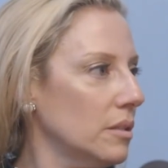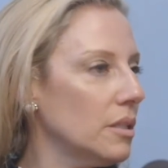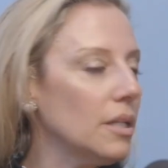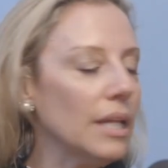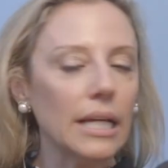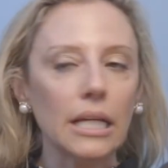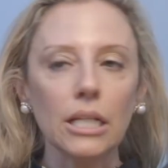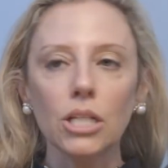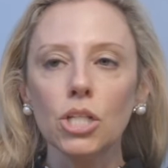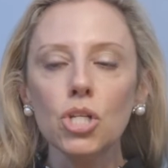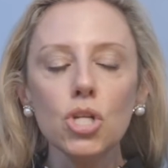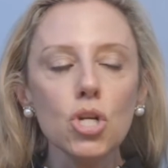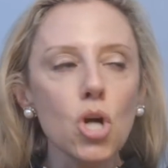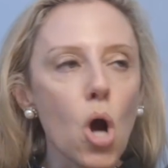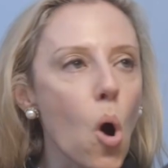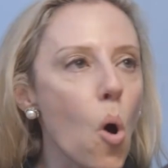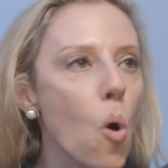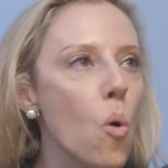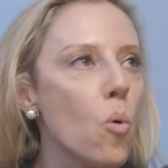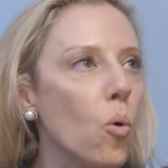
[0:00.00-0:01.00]
Like
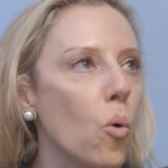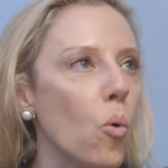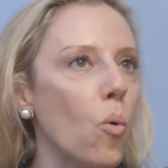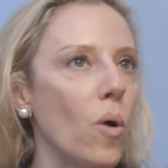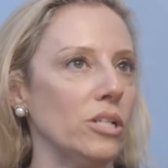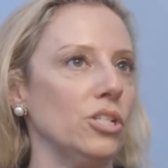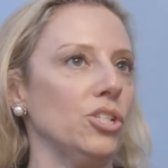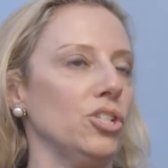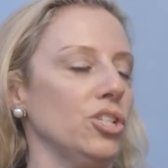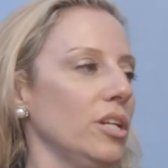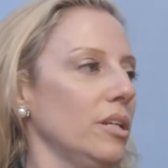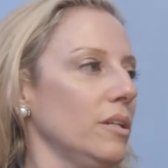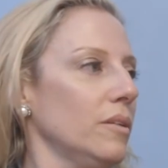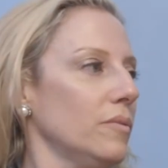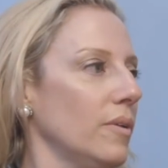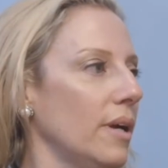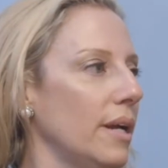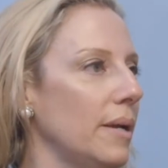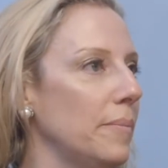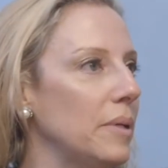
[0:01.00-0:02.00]
no question,
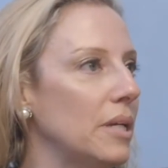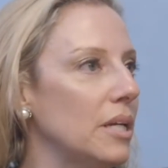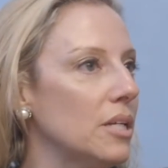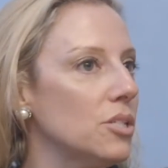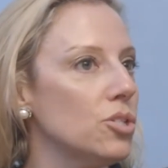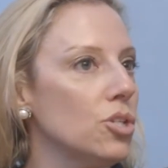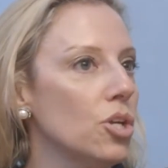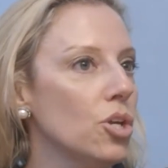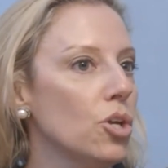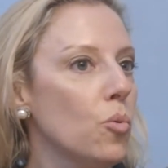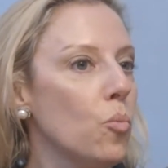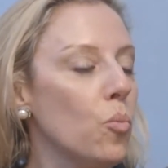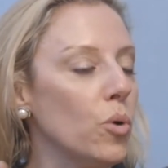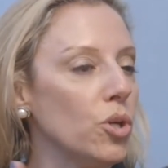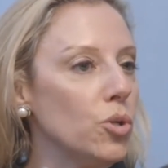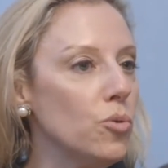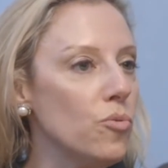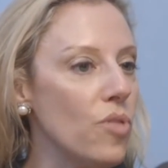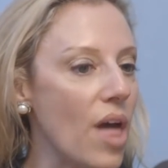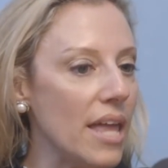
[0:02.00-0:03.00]
right? Because
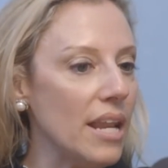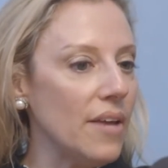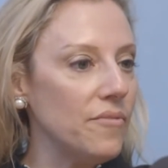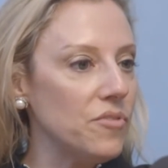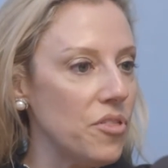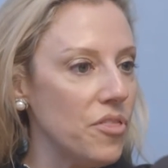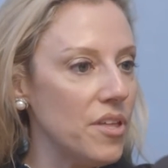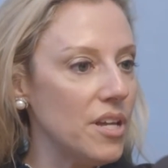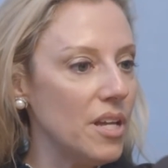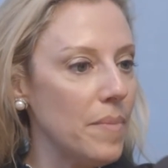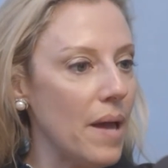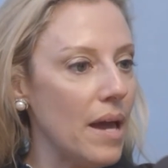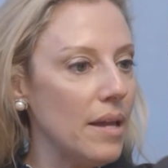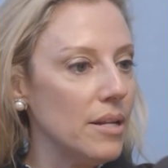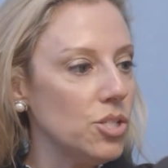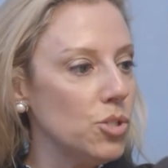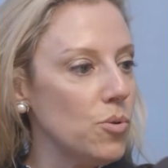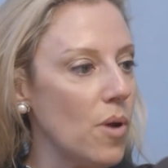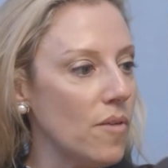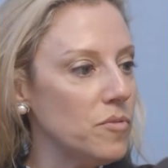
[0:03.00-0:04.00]
what you then have to think about
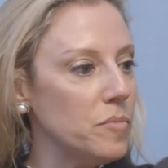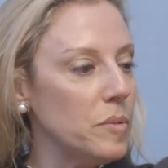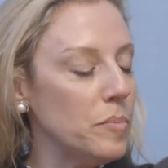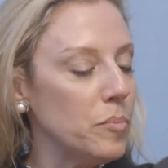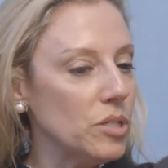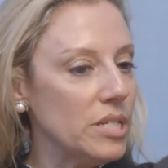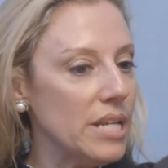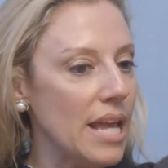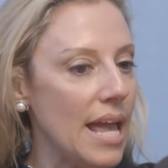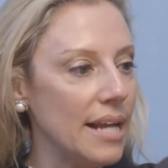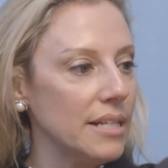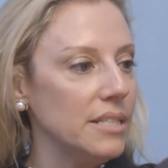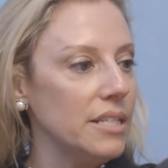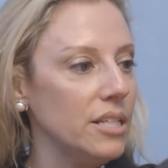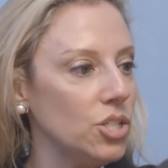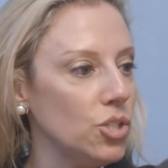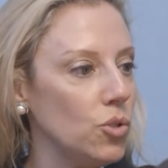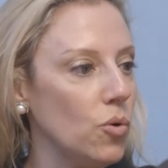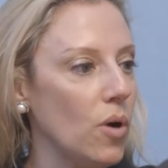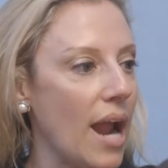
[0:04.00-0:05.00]
is you have to be
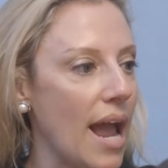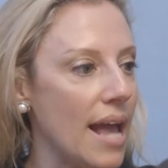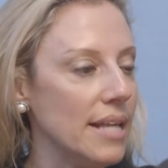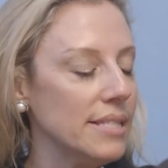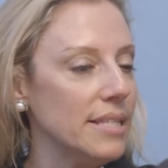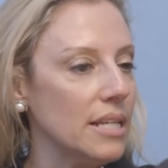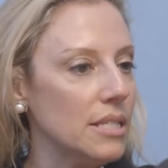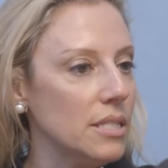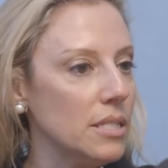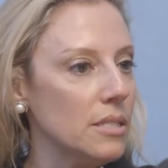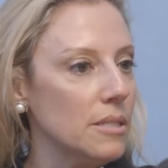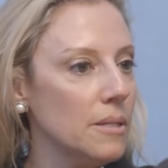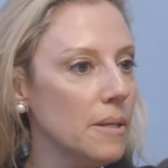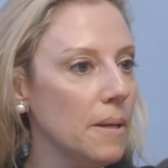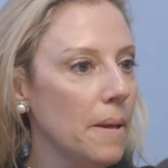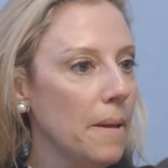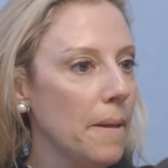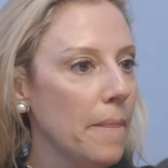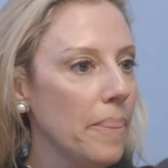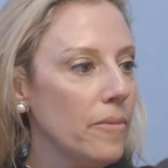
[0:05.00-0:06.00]
protecting your assets
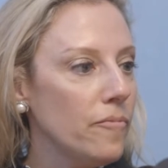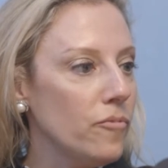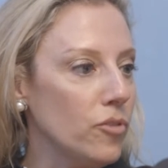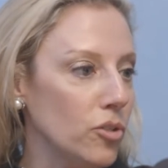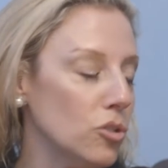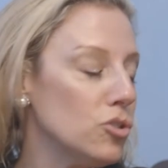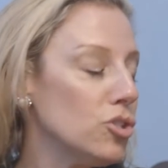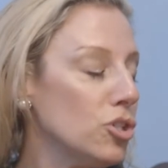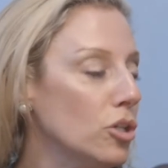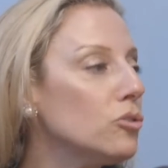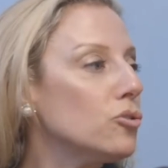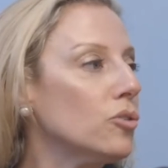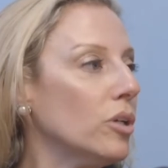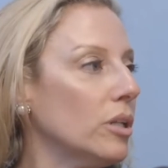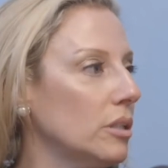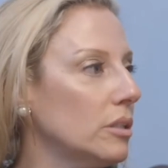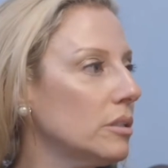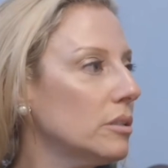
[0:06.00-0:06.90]
for your children.